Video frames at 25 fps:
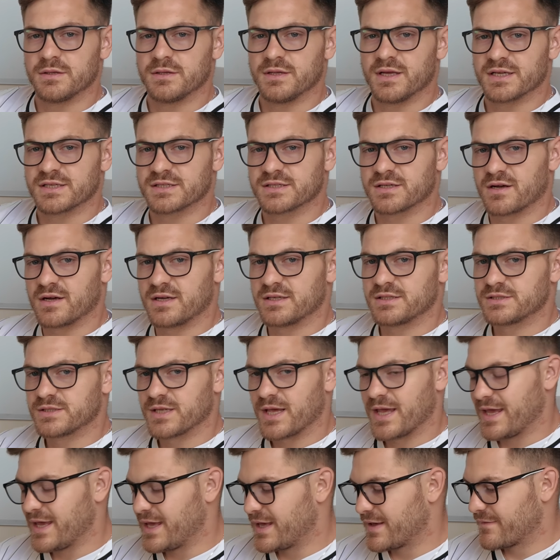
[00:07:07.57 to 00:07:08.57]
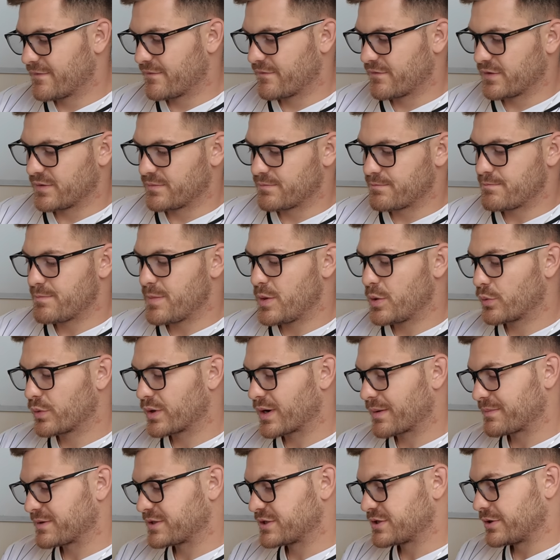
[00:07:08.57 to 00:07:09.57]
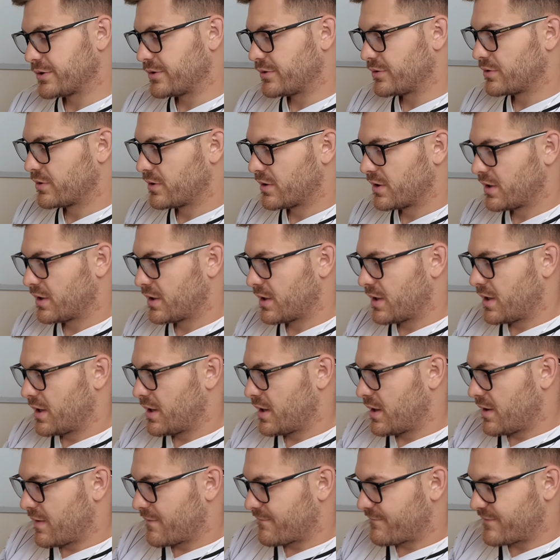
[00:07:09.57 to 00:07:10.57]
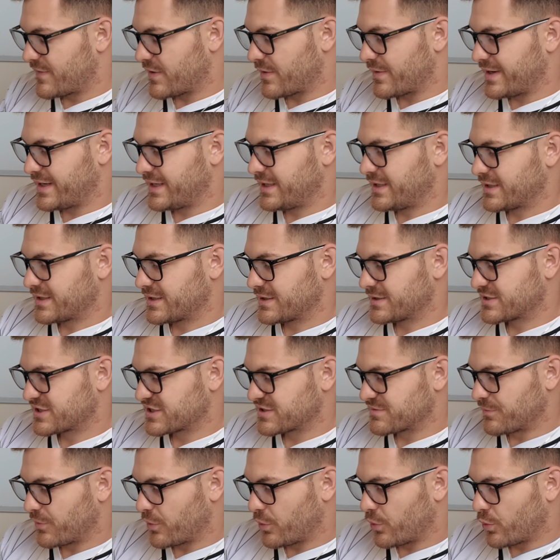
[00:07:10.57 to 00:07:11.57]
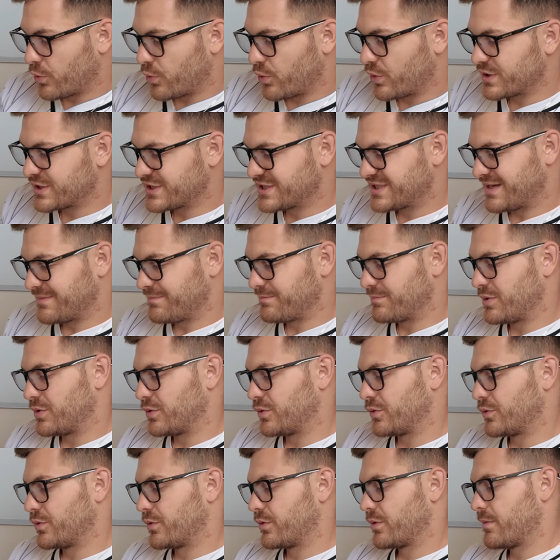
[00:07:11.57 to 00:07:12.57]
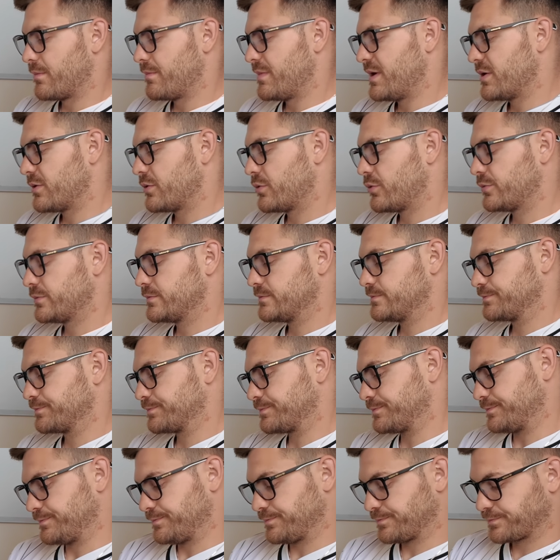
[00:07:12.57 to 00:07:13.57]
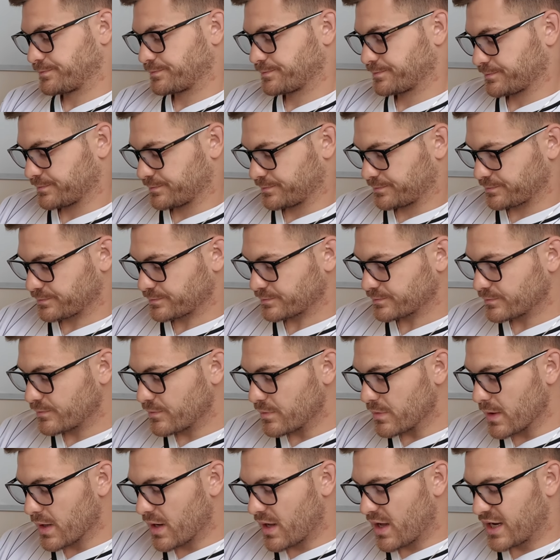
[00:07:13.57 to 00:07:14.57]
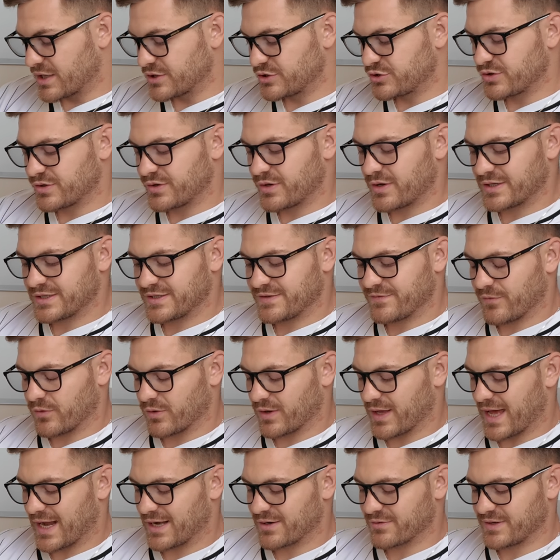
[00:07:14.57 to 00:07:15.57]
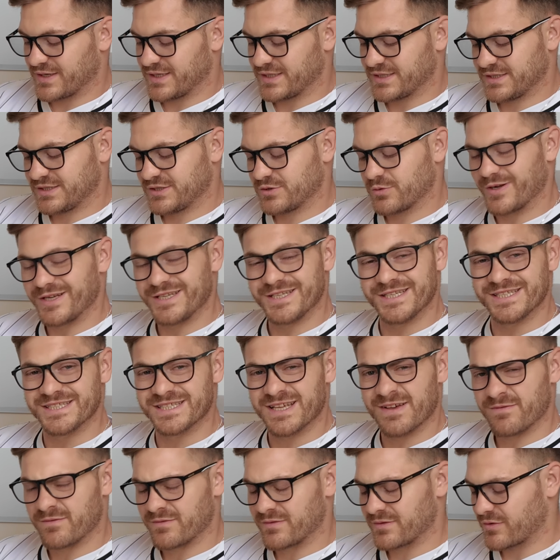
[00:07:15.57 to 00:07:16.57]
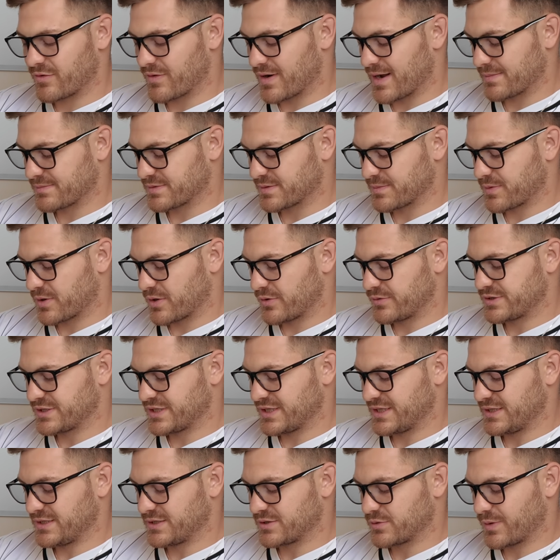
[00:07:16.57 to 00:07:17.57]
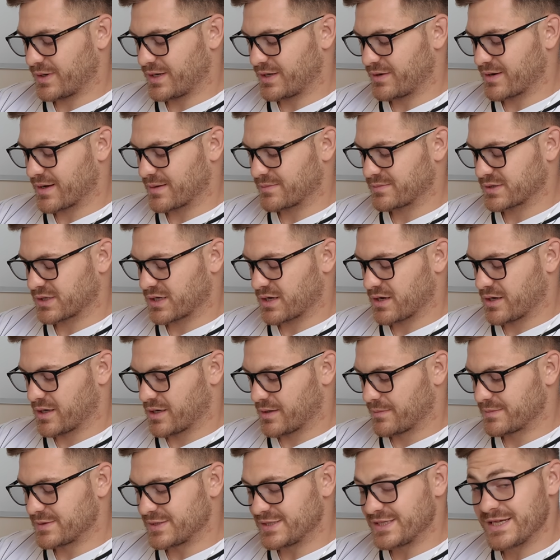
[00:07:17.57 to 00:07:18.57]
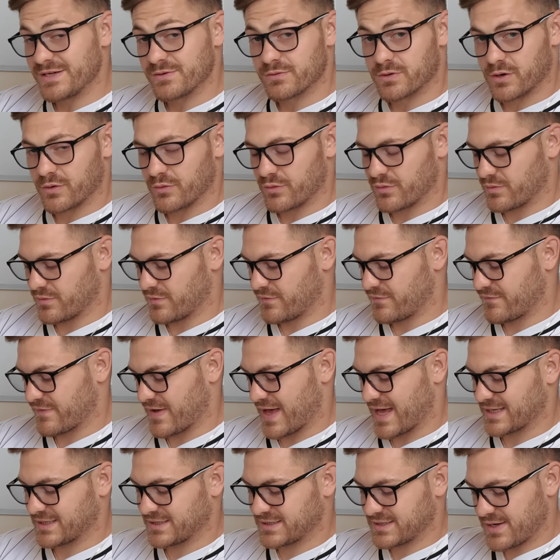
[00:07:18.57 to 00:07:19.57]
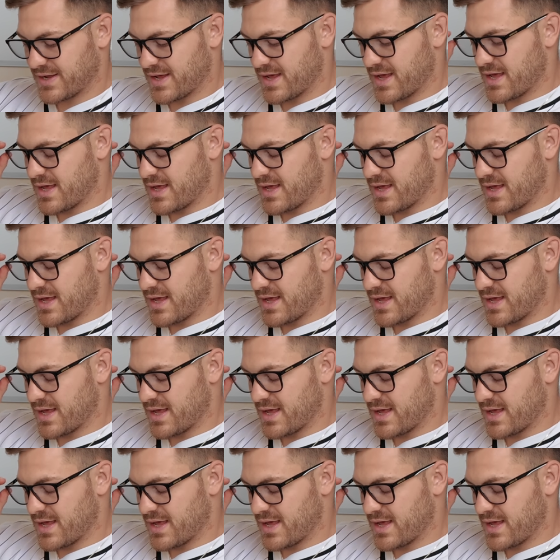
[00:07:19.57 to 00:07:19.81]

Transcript: Yes guys, so here for meal number 2. Very small, simple meal. 194 calories, 27 grams of protein, 20 grams of carb, 0 fat.